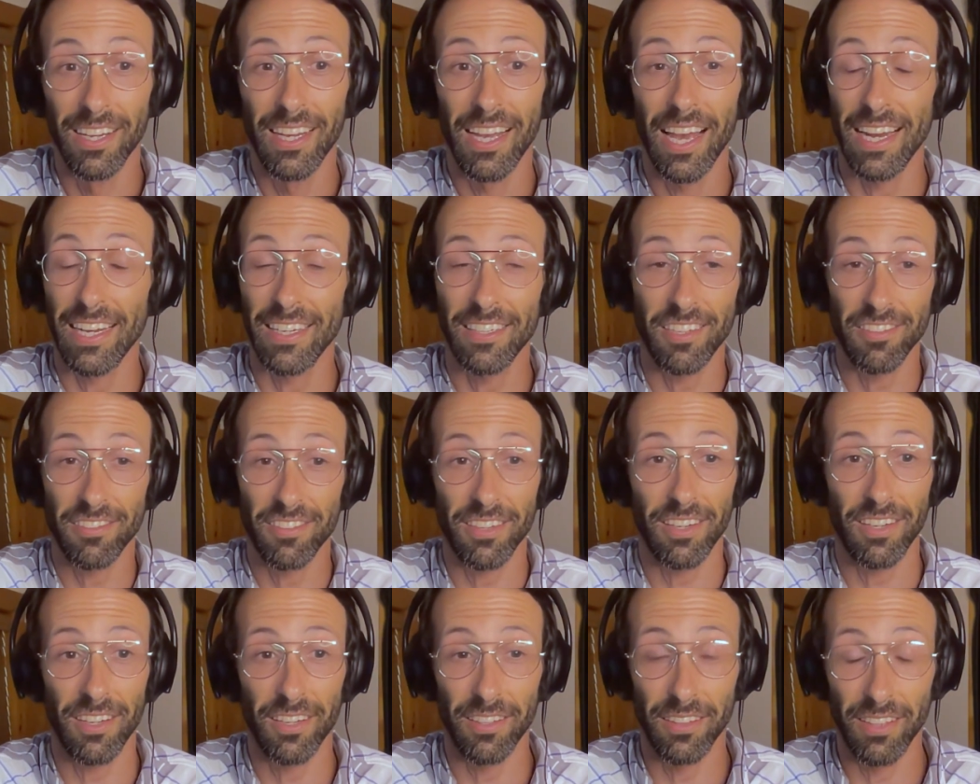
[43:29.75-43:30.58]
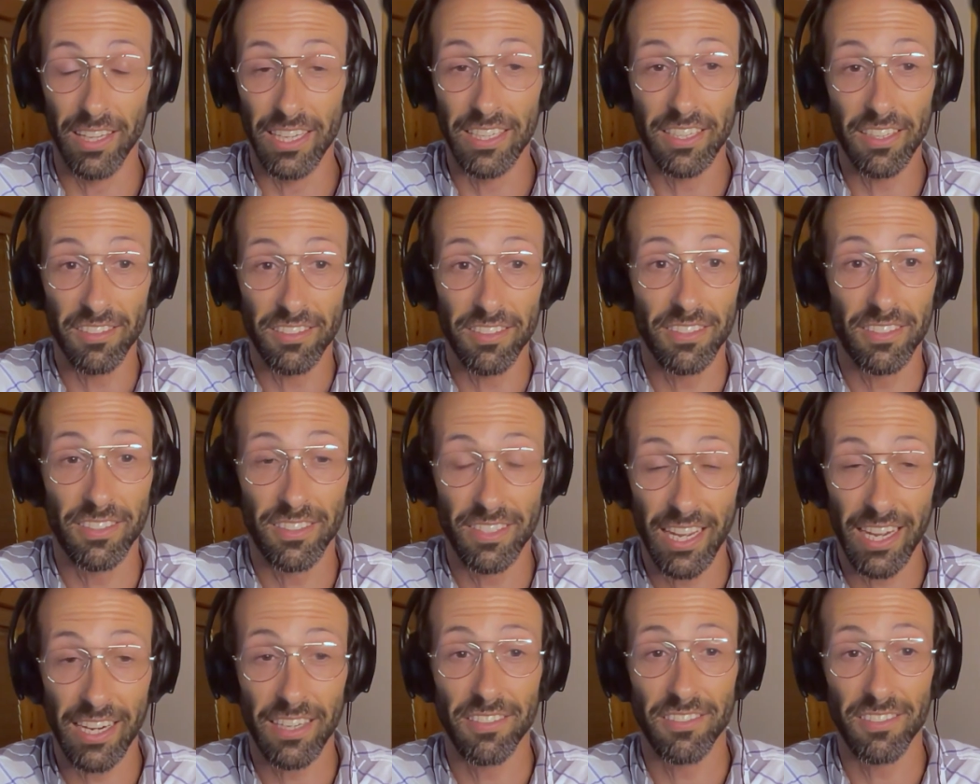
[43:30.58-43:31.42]
And it doesn't
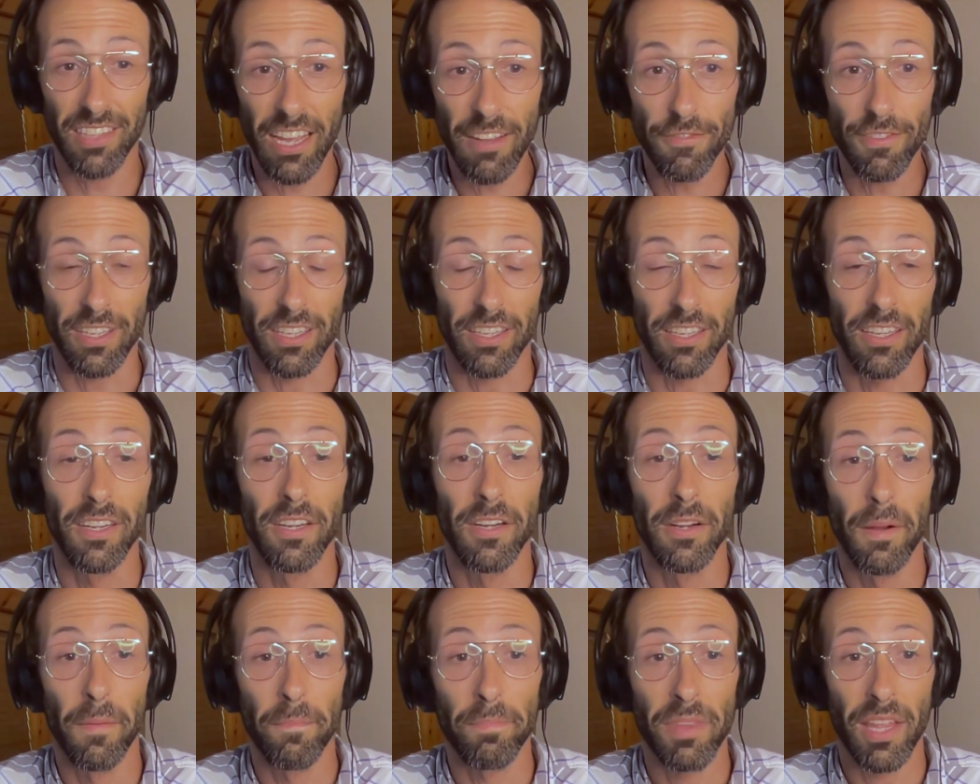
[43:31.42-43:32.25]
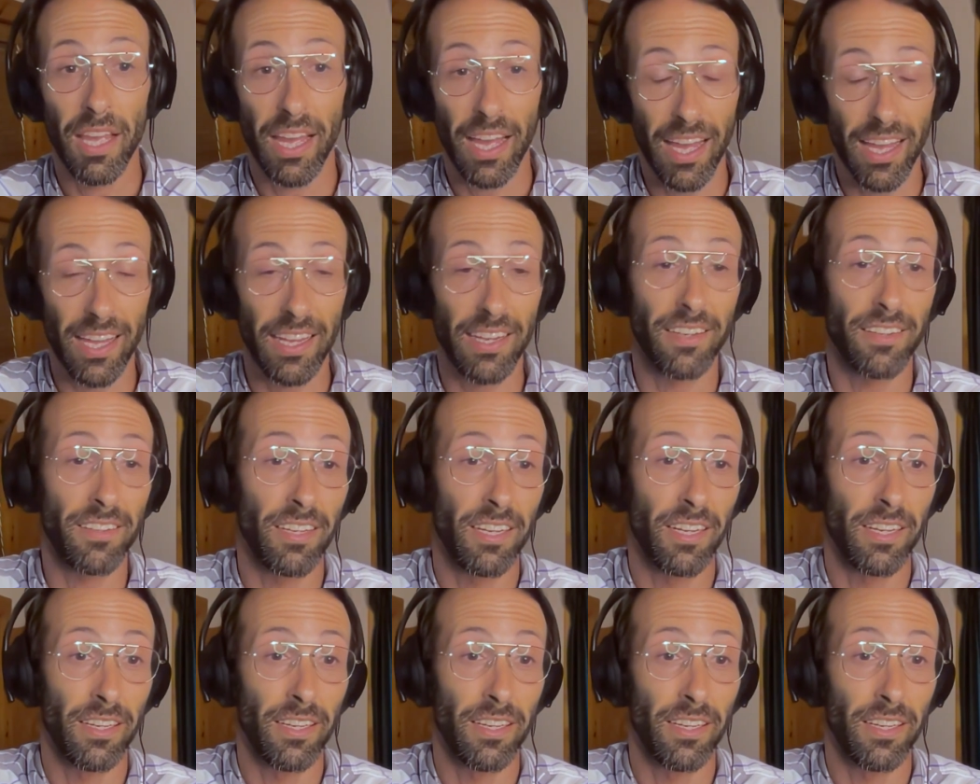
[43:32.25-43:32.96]
detect safety. And